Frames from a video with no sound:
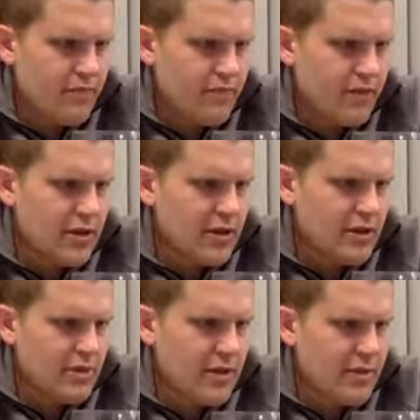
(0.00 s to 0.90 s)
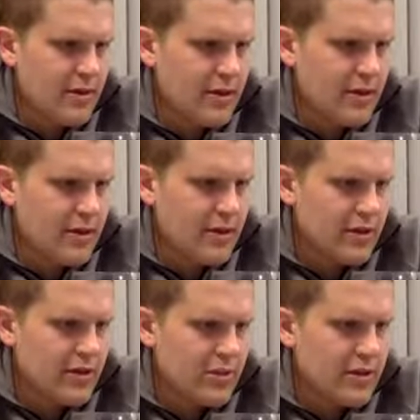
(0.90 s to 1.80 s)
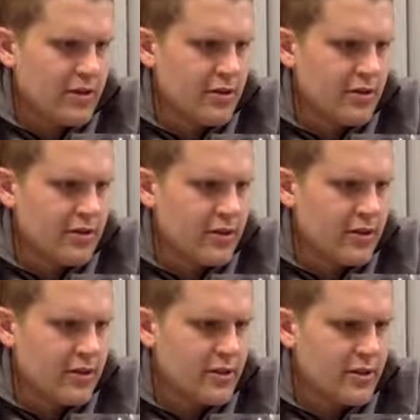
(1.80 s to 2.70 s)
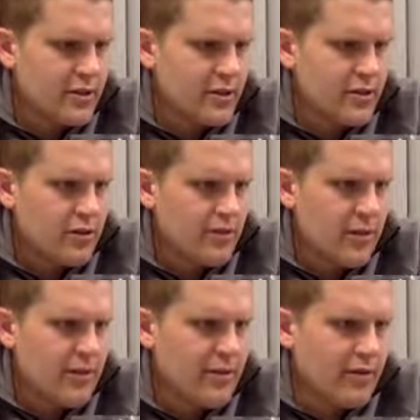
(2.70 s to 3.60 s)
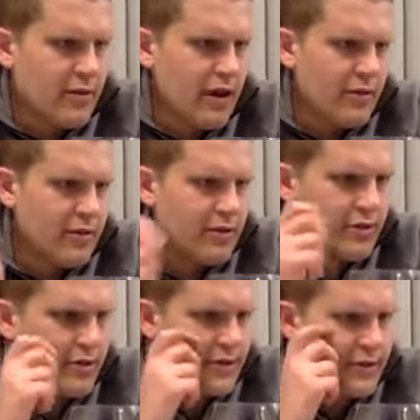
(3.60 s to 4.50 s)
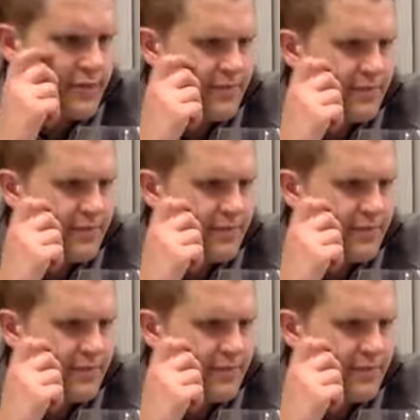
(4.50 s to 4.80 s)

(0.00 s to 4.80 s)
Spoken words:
think this might be a Reserva, maybe even Grand Reserva.